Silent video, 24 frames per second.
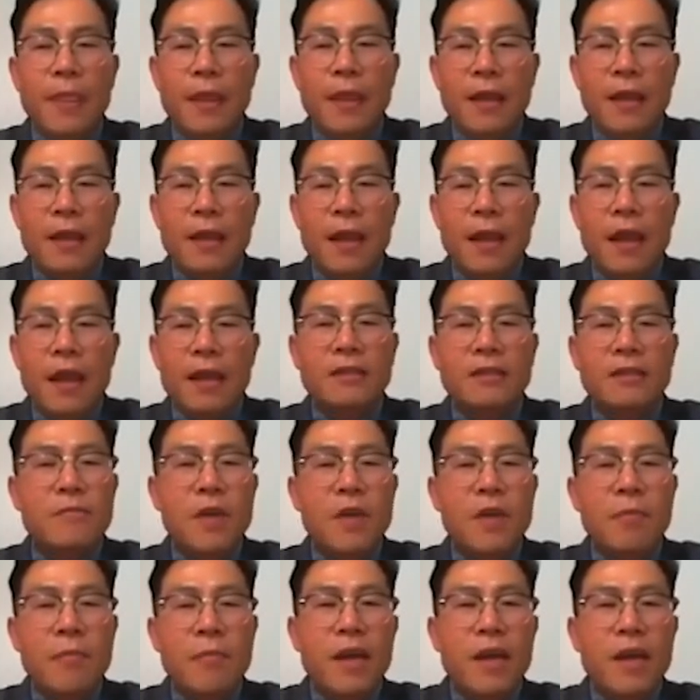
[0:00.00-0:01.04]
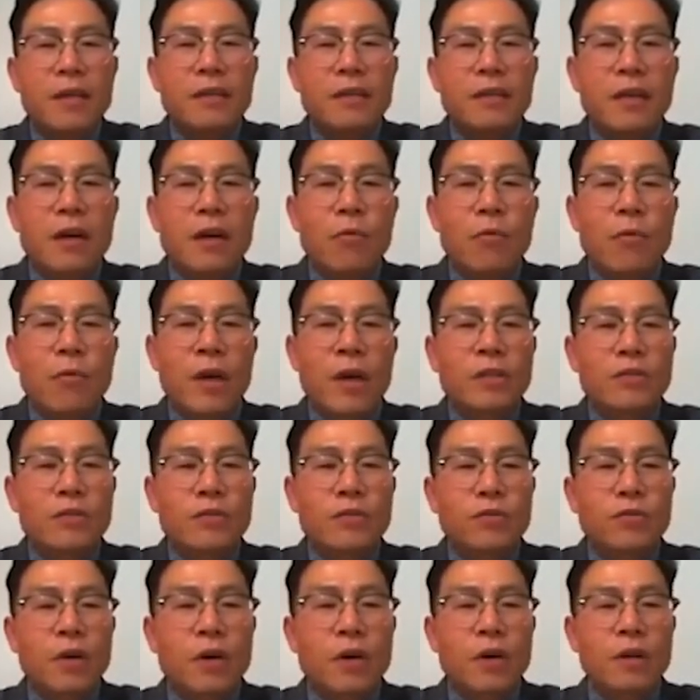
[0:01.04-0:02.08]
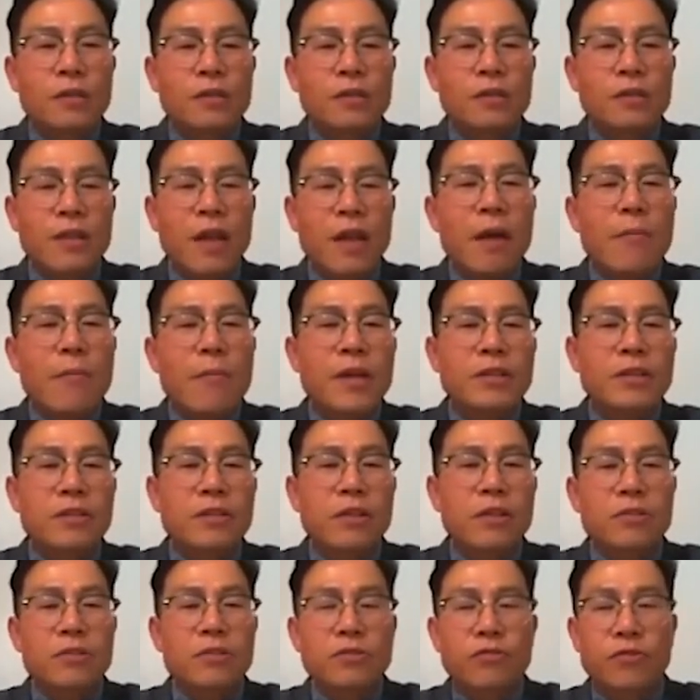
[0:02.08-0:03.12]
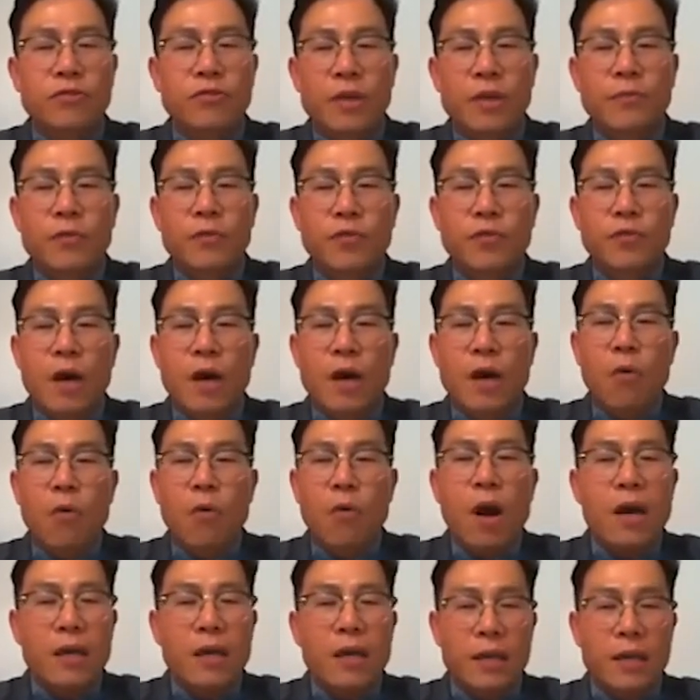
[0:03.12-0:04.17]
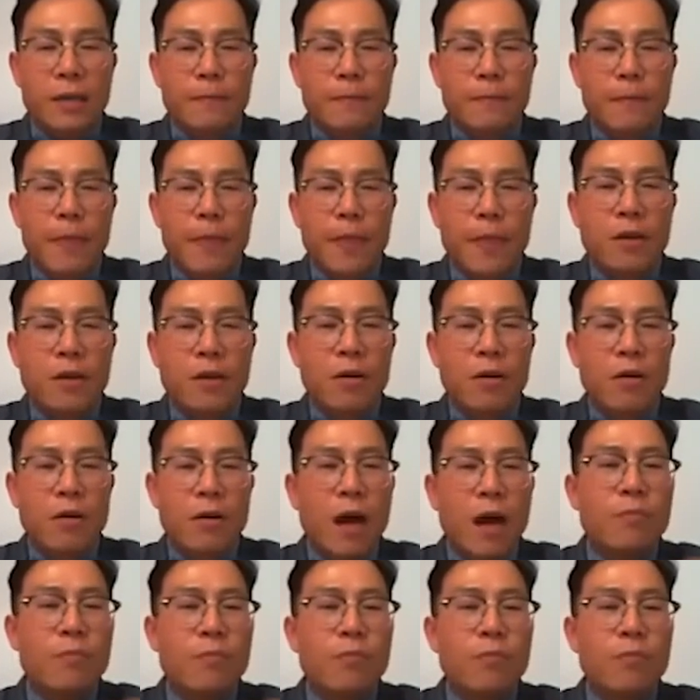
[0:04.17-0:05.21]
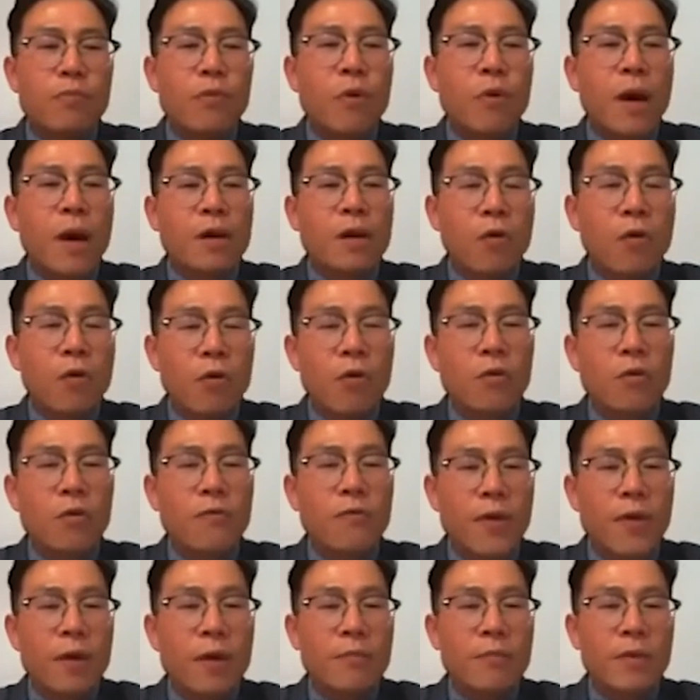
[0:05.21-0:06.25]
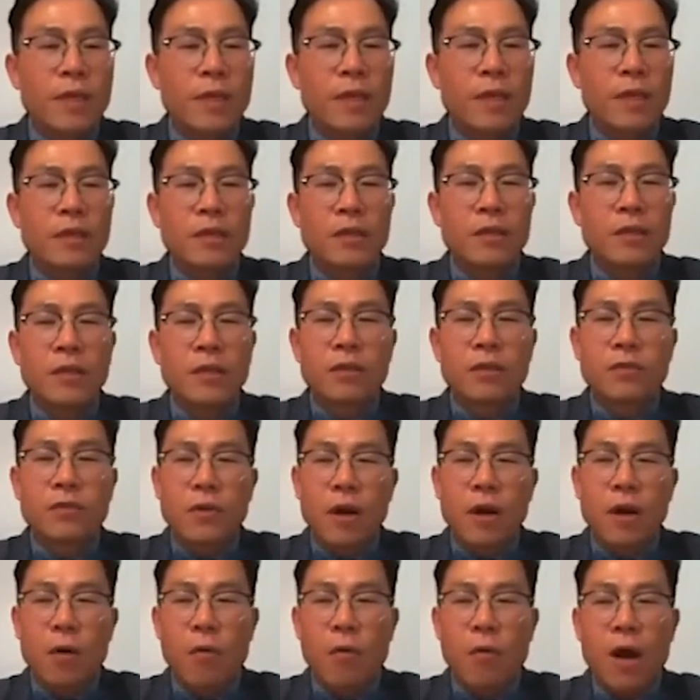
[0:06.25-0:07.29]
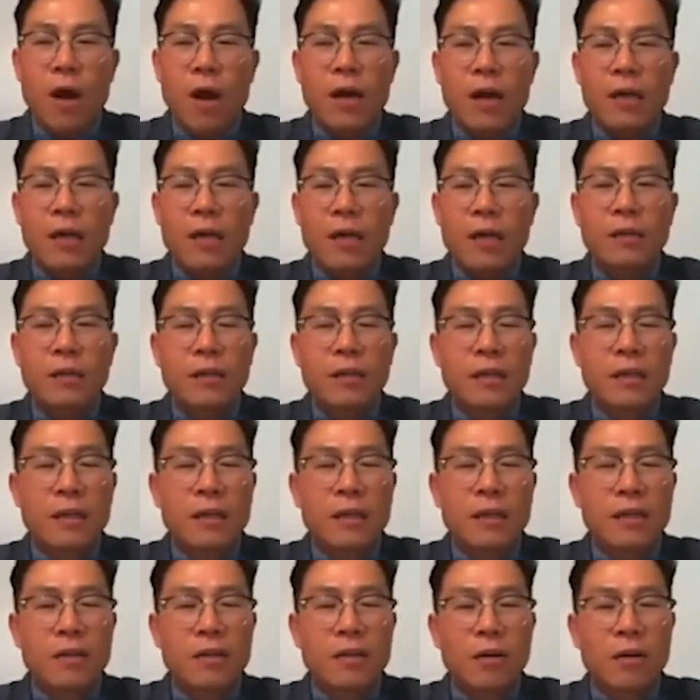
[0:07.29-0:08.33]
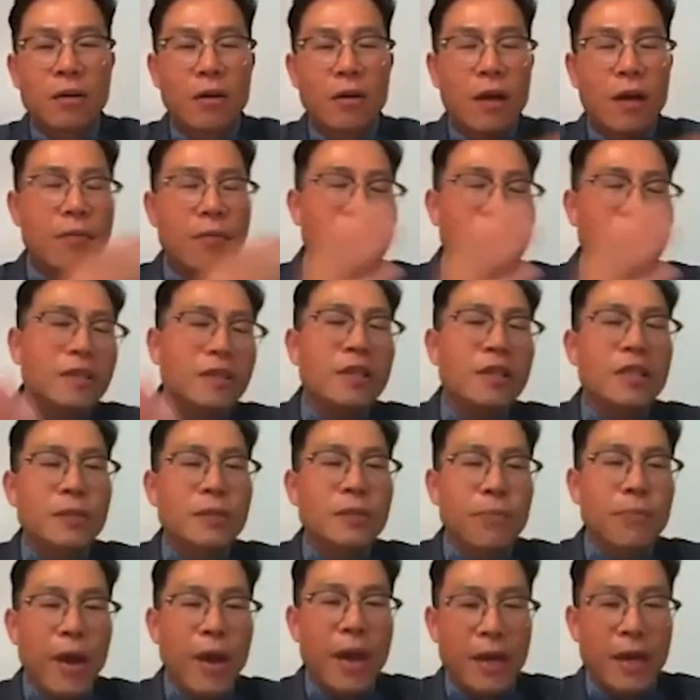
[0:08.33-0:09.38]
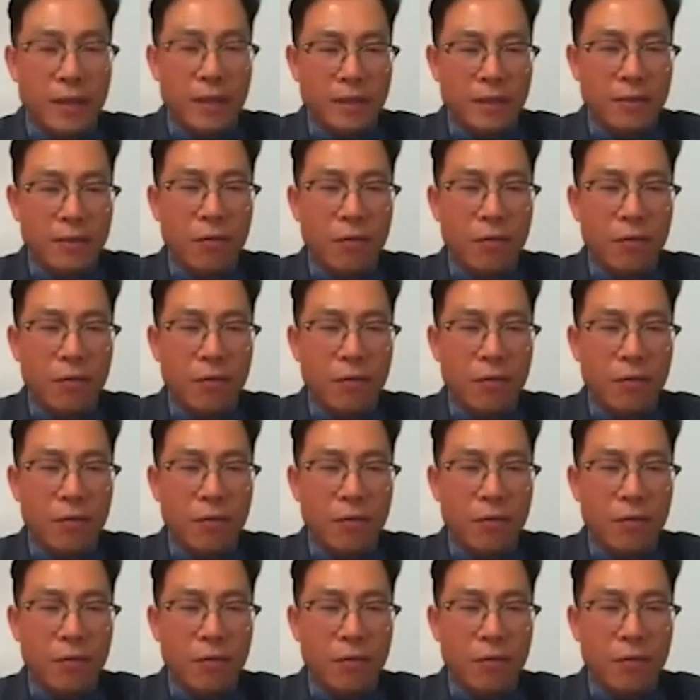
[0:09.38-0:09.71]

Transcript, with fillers: Atomy America went to a Star Masters trip to Hawaii. You know, I brought my whole family to Hawaii. You know, everything is paid.